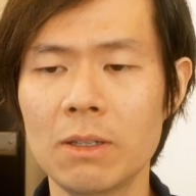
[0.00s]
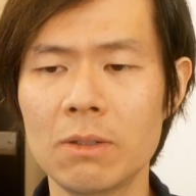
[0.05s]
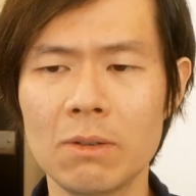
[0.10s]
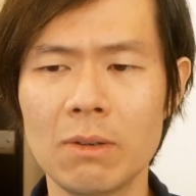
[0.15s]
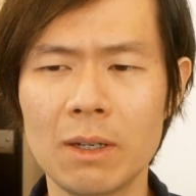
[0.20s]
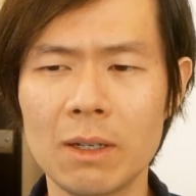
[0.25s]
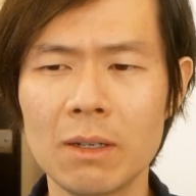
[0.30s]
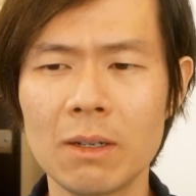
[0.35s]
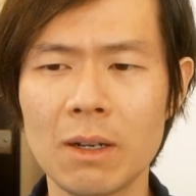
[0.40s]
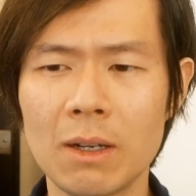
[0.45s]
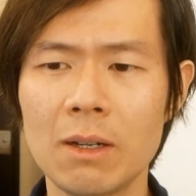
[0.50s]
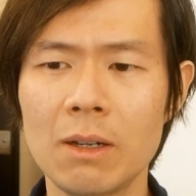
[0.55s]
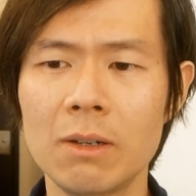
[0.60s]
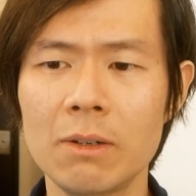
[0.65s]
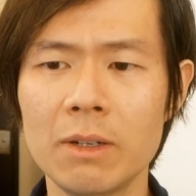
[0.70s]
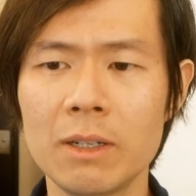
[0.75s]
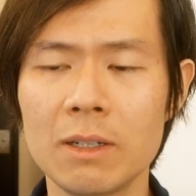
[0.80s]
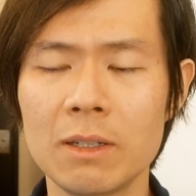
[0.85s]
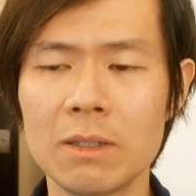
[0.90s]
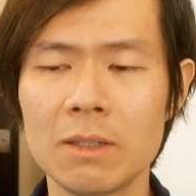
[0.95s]
So I could
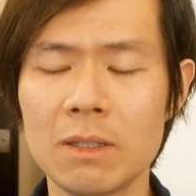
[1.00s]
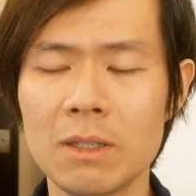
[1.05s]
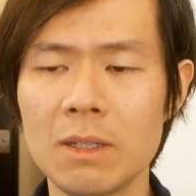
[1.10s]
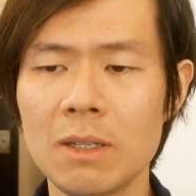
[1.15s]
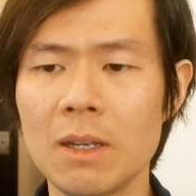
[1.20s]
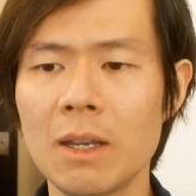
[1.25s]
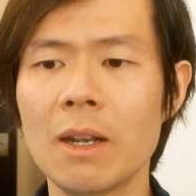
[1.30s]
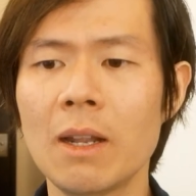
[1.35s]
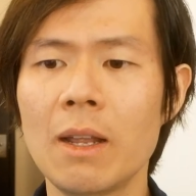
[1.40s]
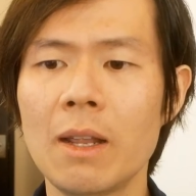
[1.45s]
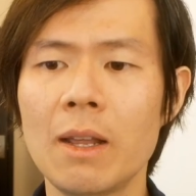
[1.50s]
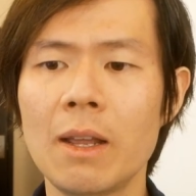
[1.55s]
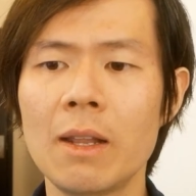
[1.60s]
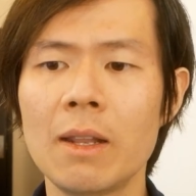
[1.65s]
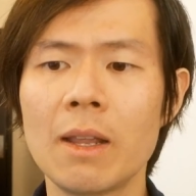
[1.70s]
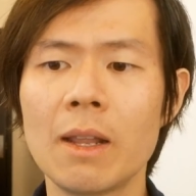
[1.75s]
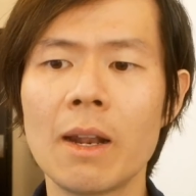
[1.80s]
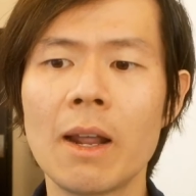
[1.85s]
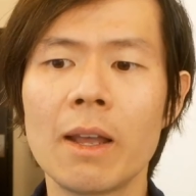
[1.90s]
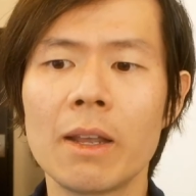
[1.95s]
already see, and
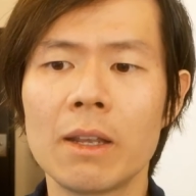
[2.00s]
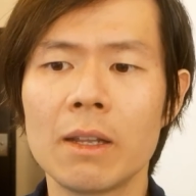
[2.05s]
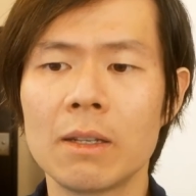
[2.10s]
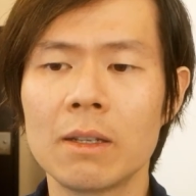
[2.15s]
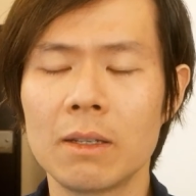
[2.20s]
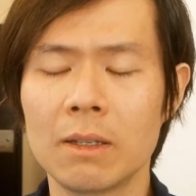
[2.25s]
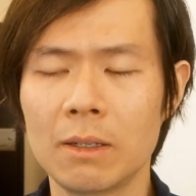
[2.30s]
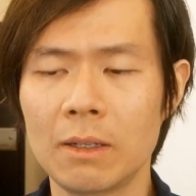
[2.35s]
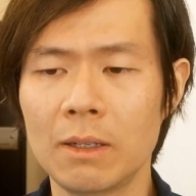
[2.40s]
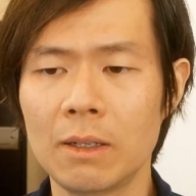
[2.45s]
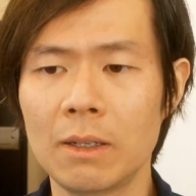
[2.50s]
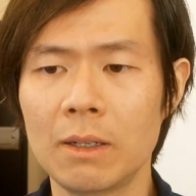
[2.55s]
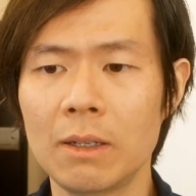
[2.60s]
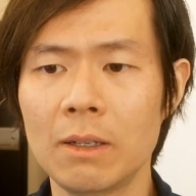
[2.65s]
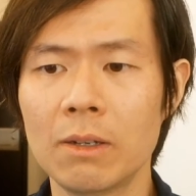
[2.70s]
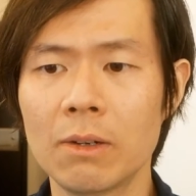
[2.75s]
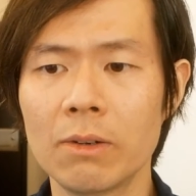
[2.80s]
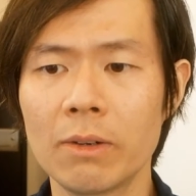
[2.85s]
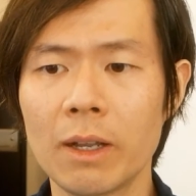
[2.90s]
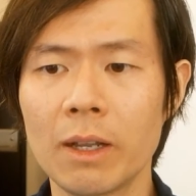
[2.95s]
then I can
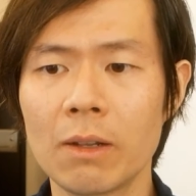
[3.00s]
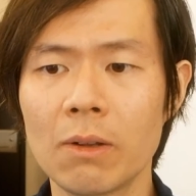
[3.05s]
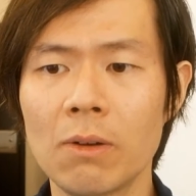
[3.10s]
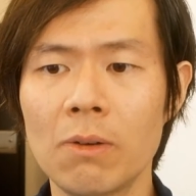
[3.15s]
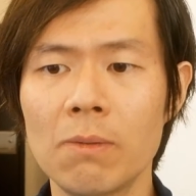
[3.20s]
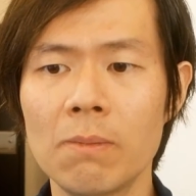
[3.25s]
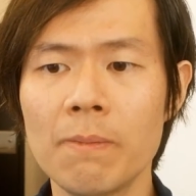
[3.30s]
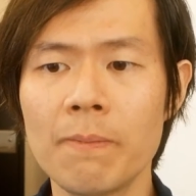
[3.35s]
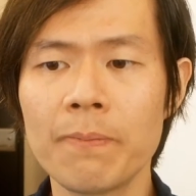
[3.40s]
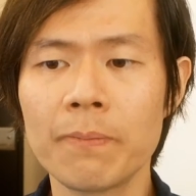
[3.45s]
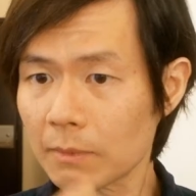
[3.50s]
get home.